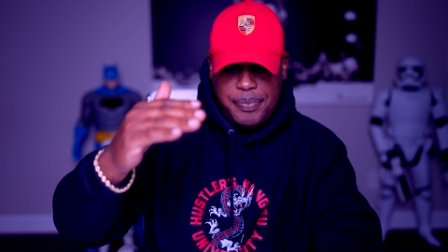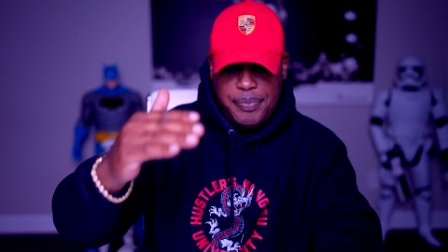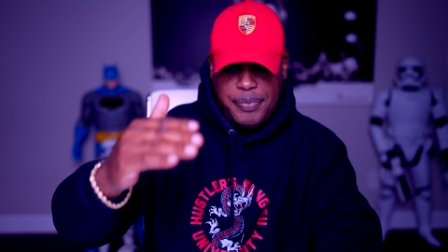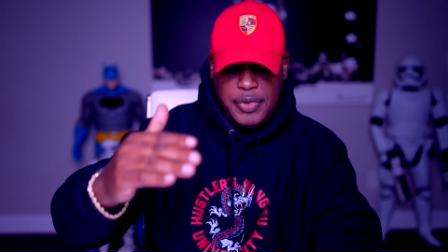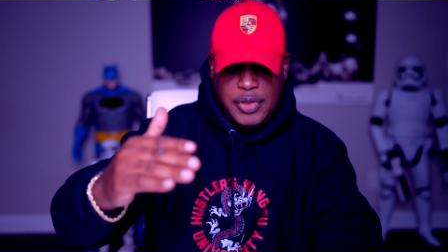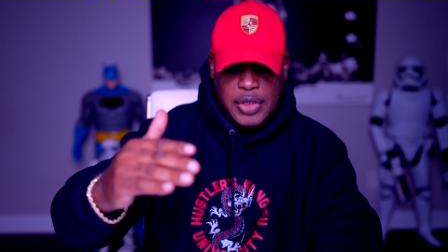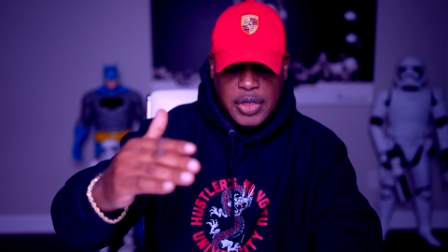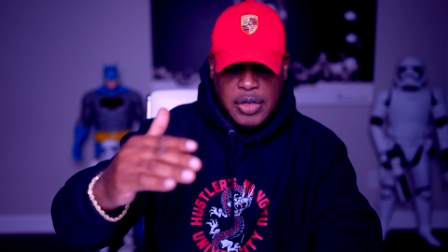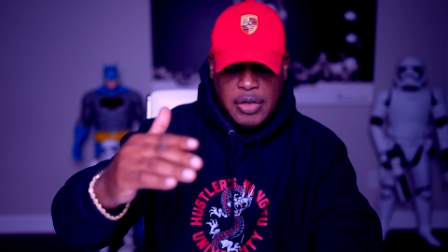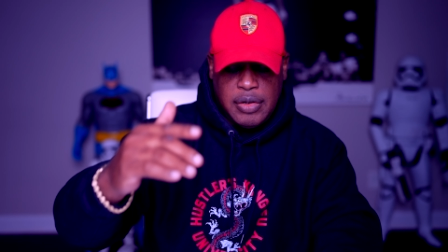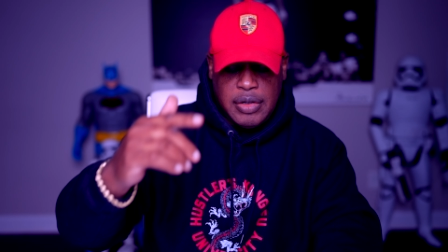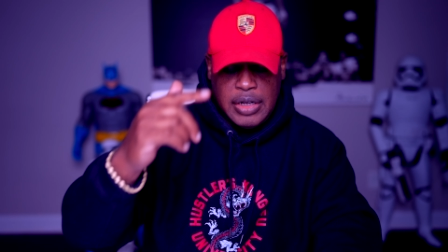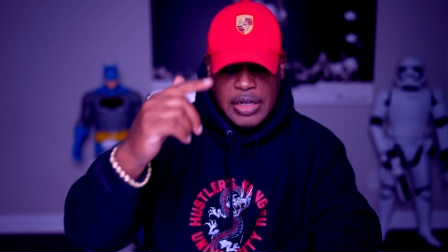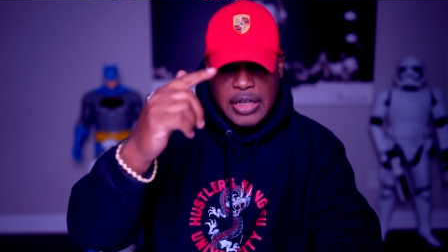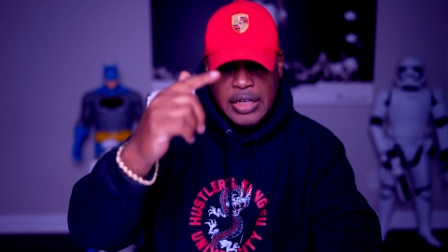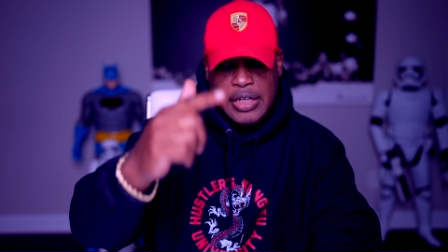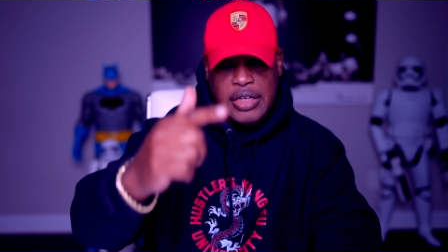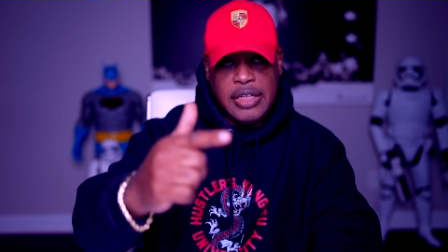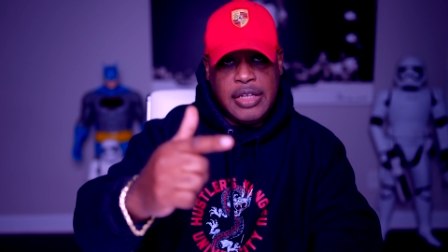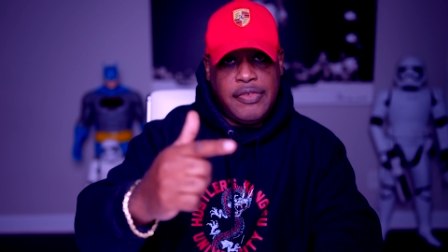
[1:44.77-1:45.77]

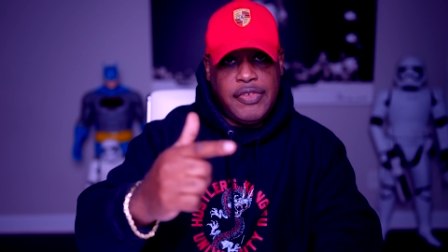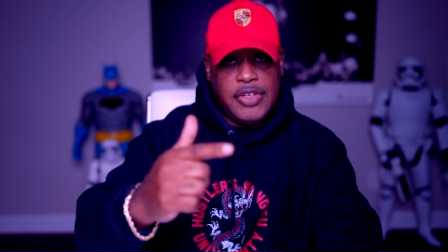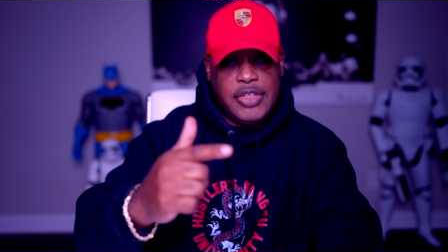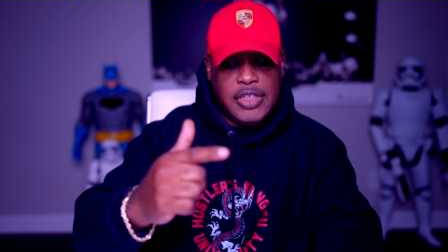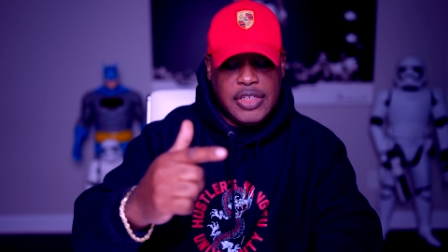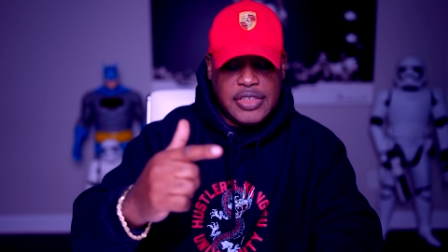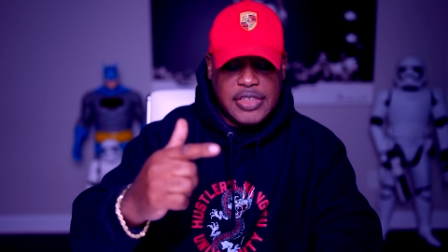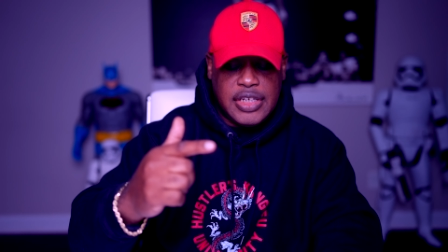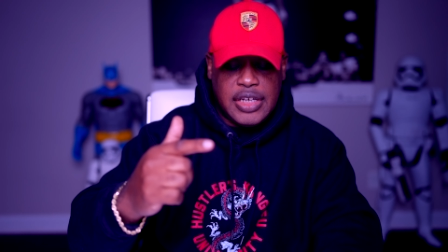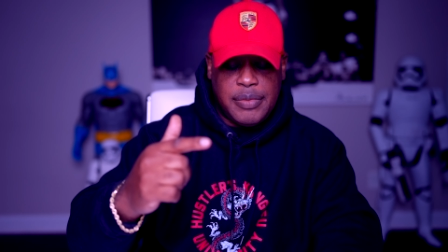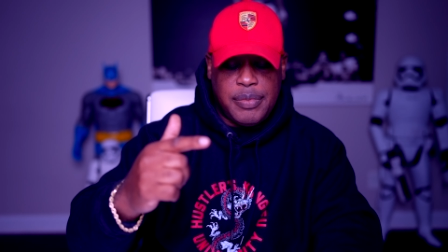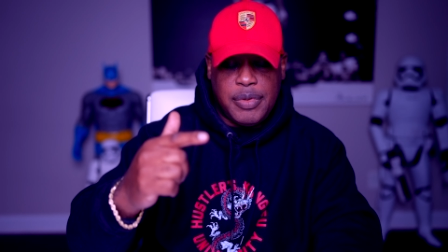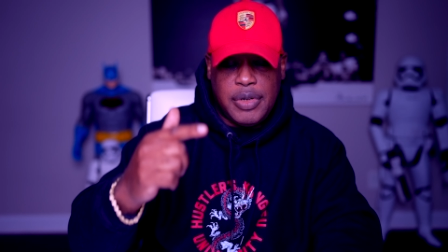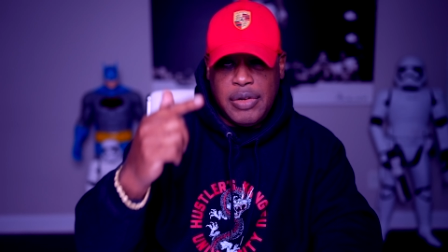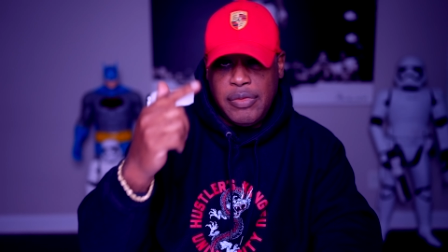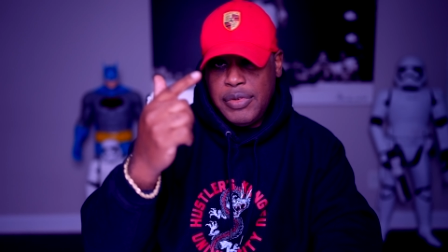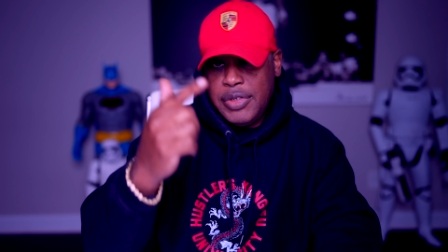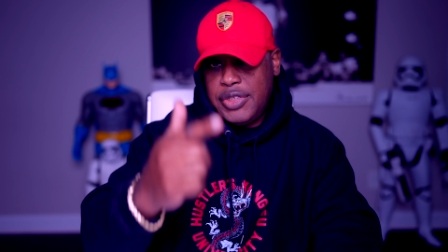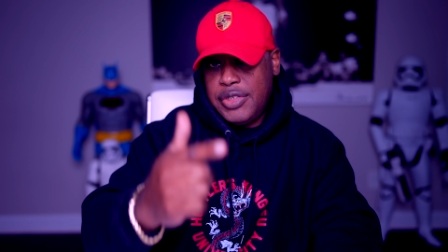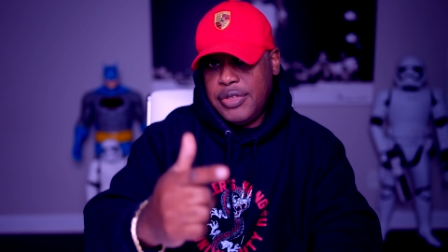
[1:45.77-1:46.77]
I'll give you an example. I
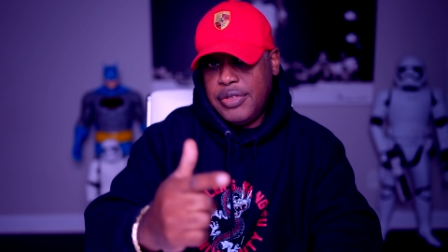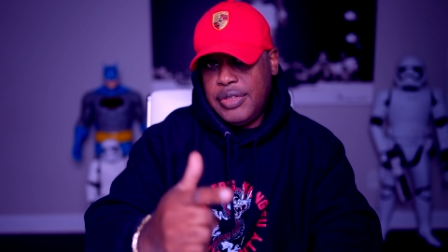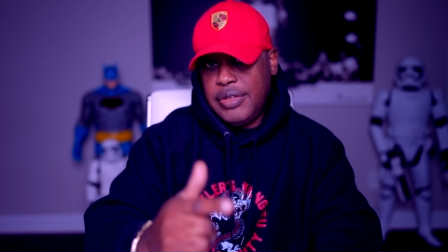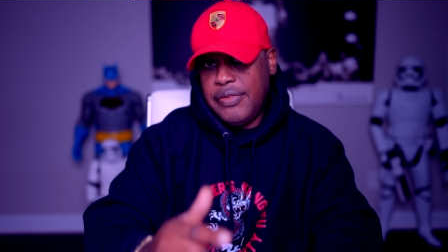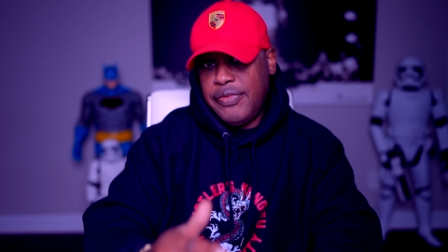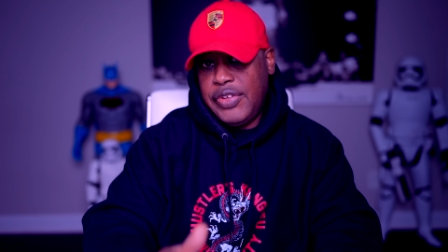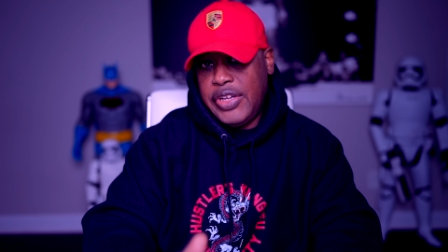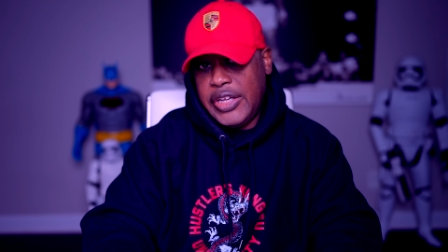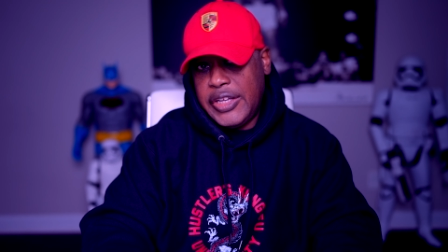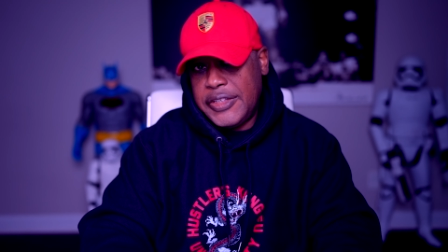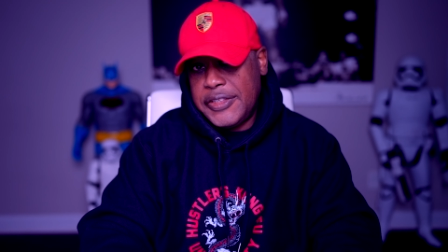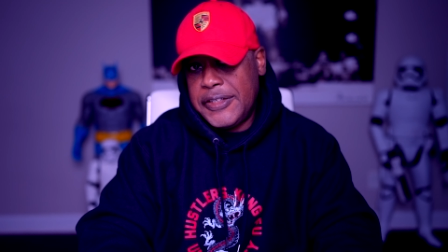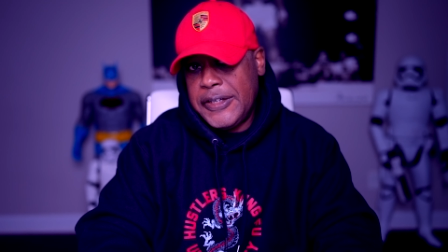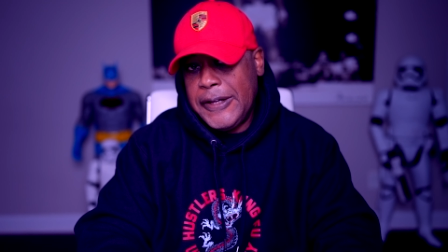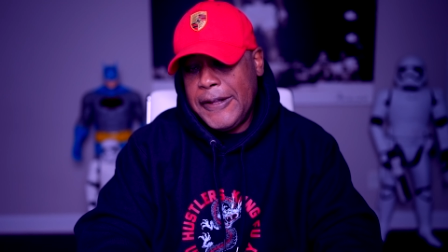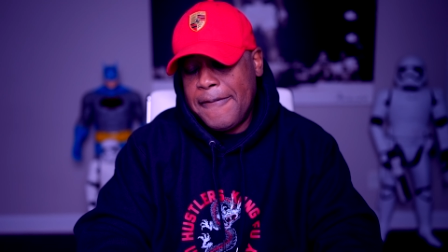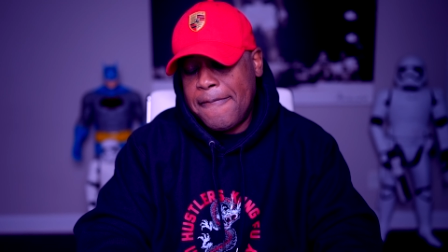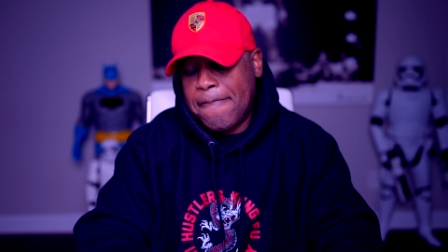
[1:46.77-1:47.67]
went to an event